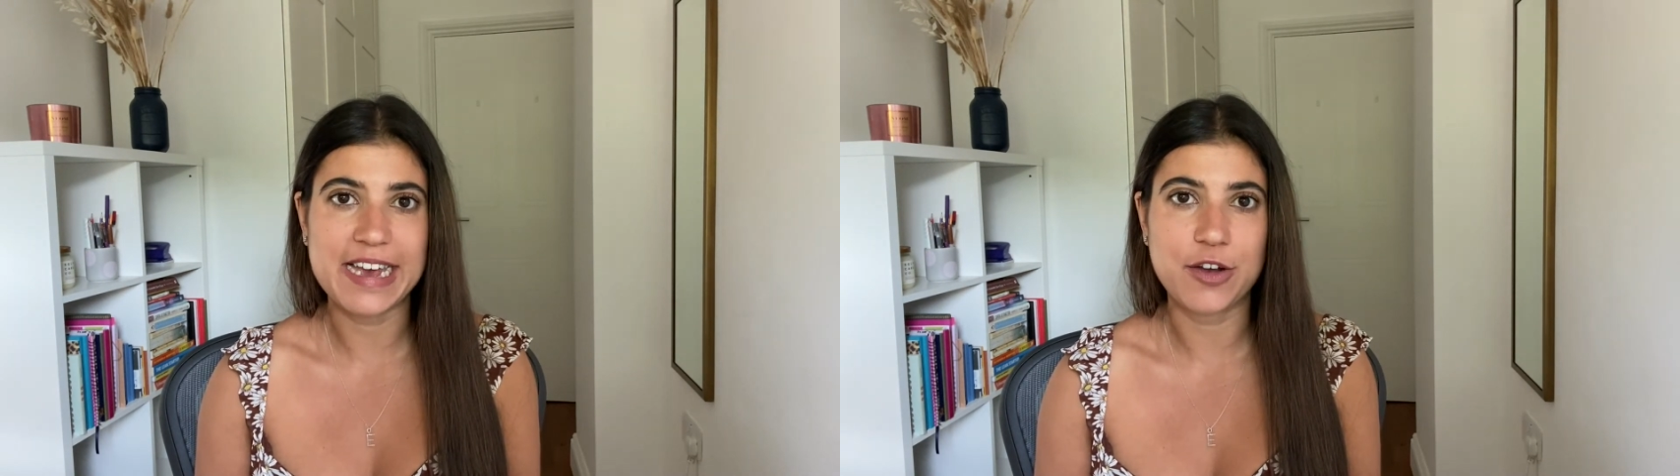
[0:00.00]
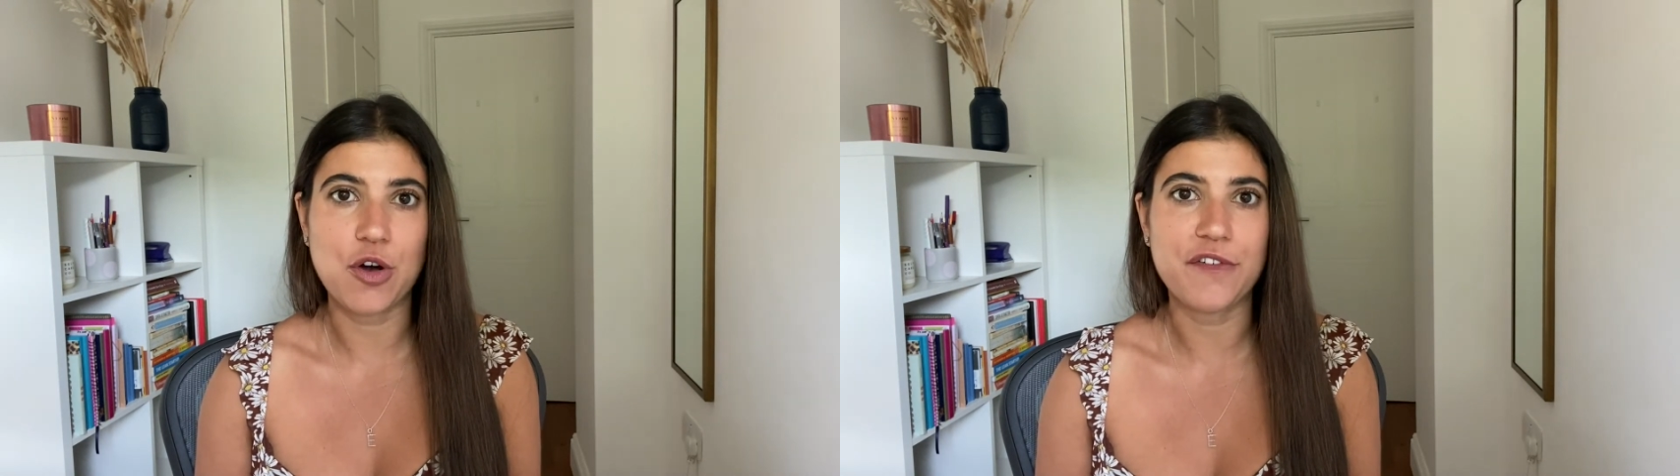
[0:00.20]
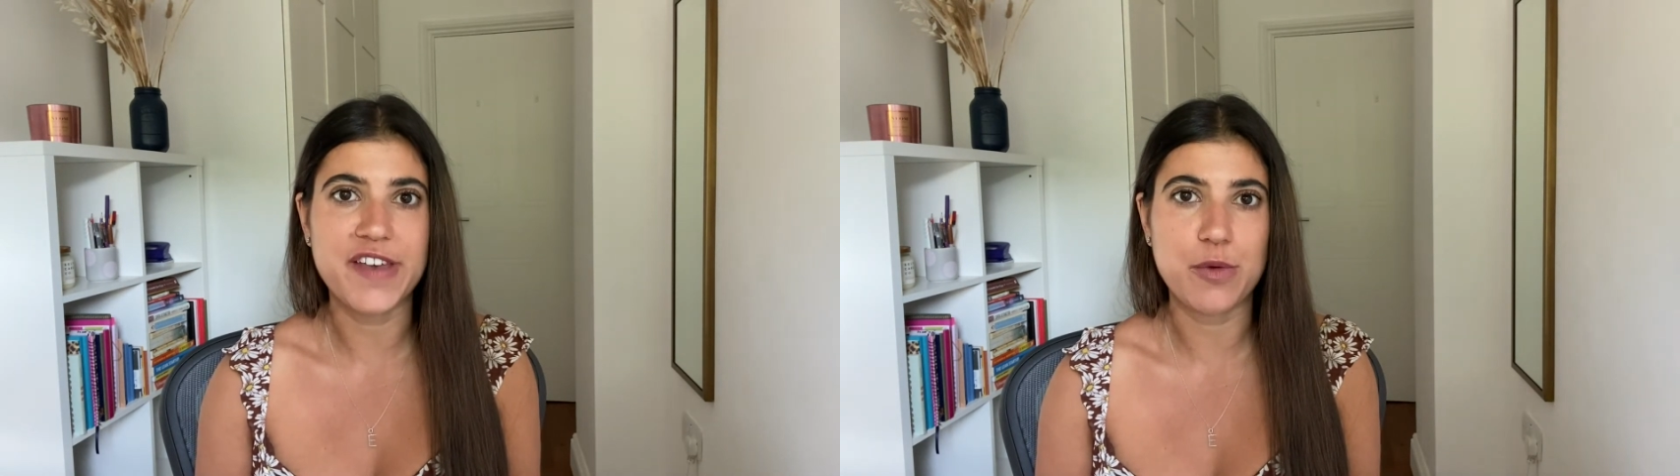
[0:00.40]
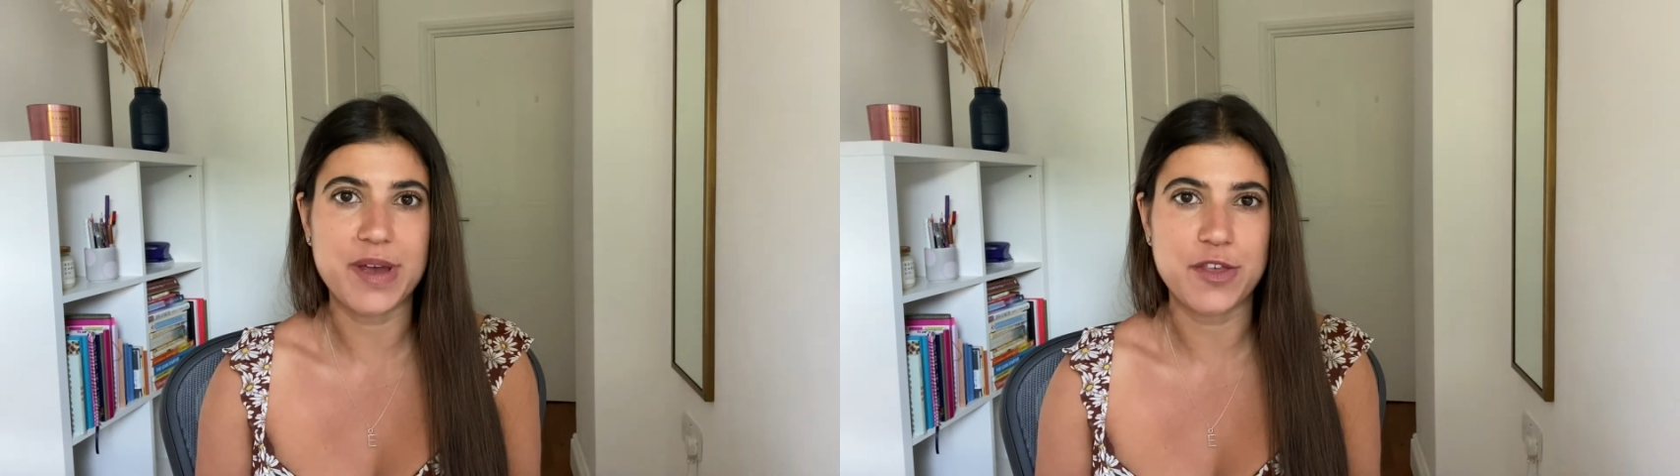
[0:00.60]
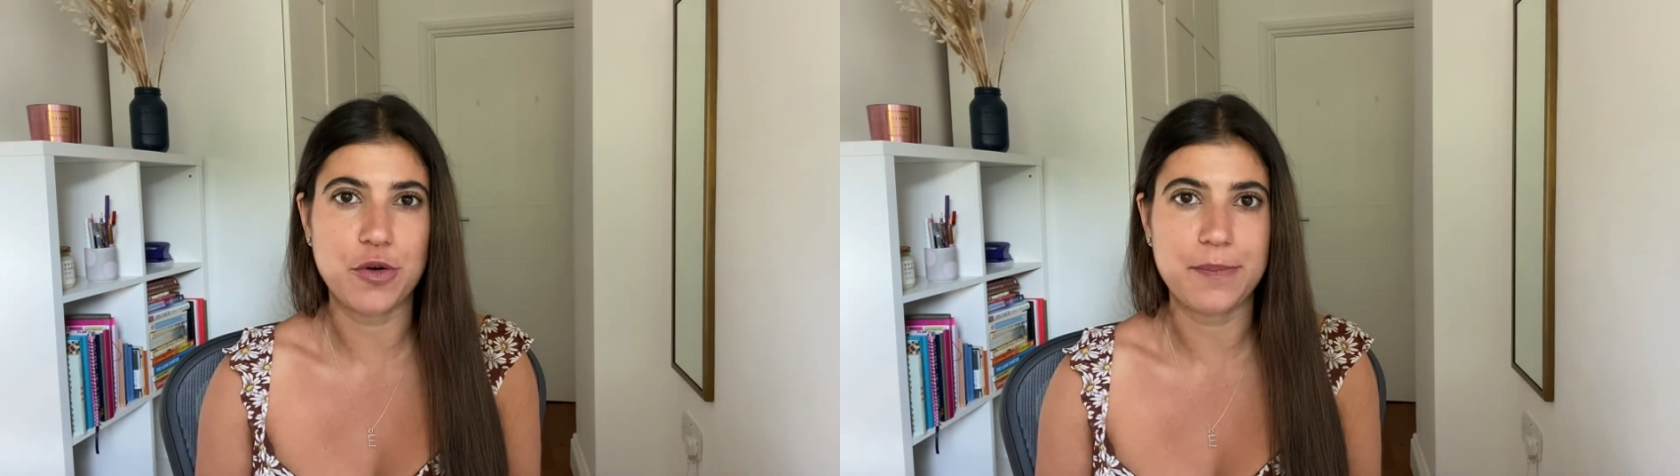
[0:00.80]
and coffee
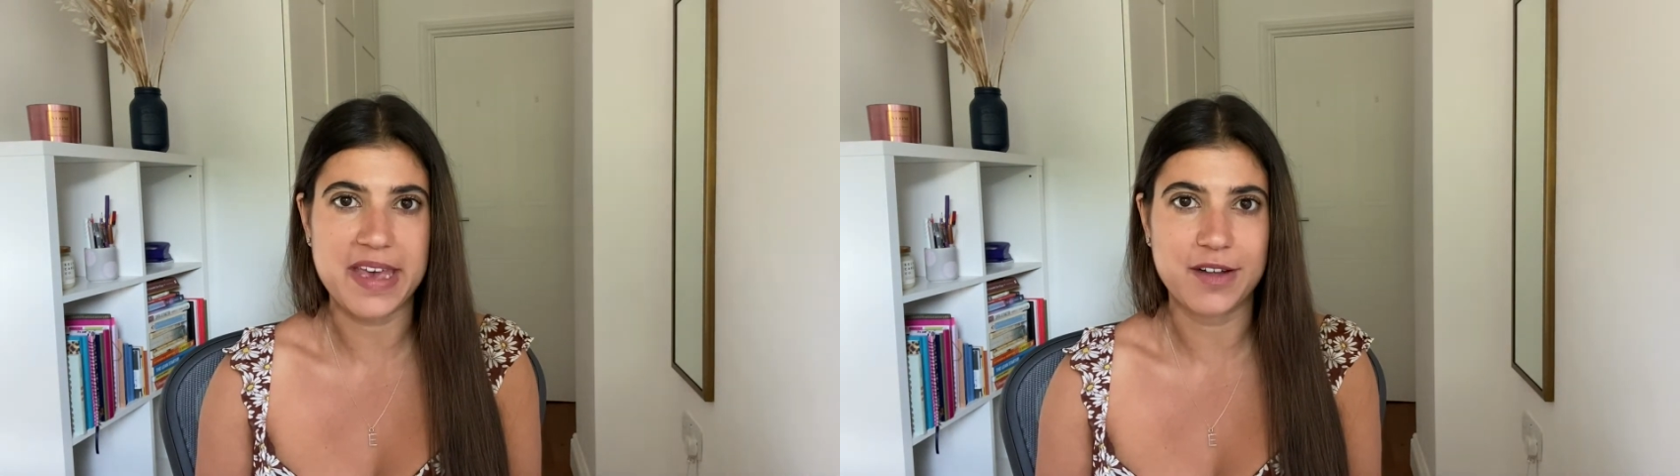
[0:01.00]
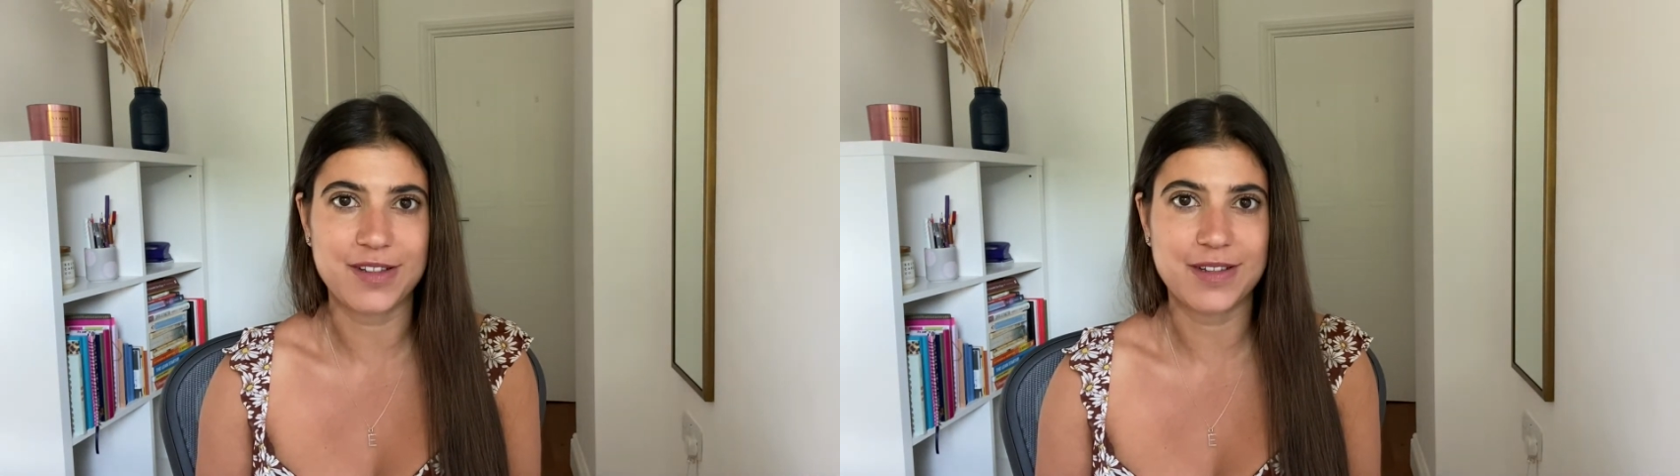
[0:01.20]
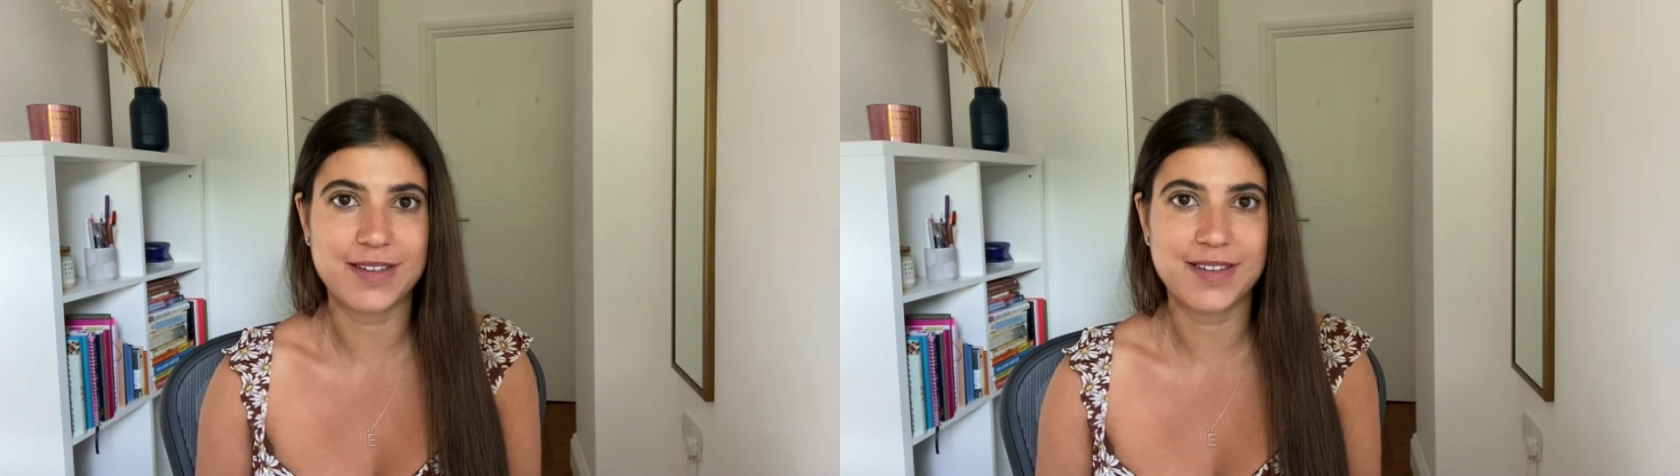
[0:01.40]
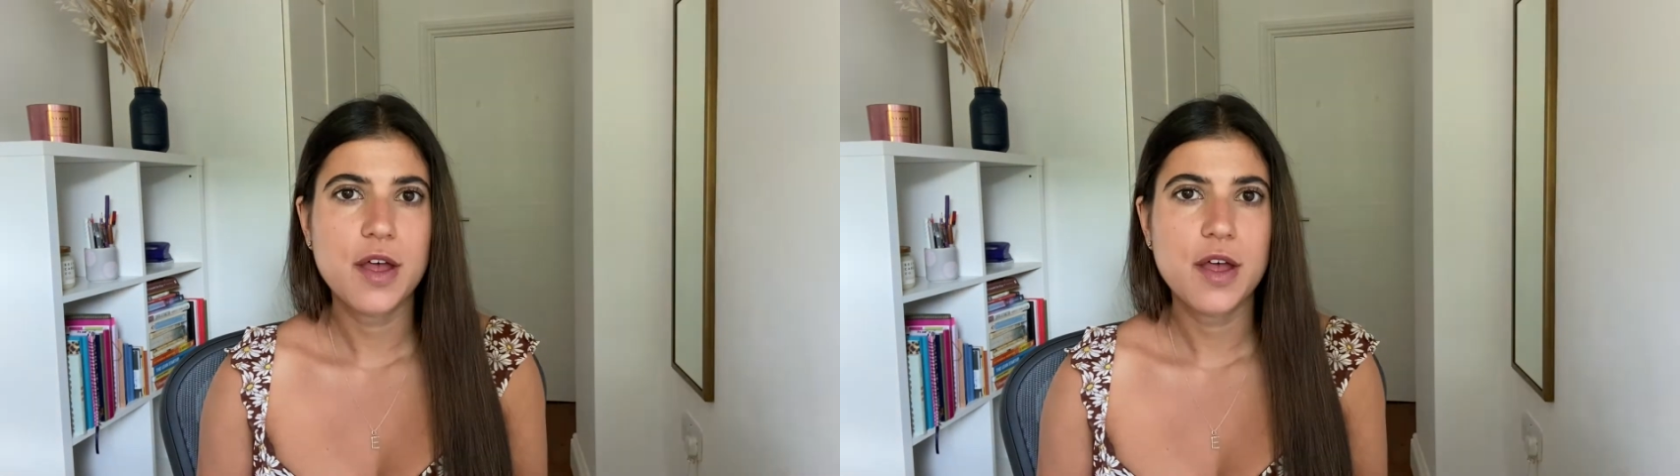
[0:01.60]
with your meals.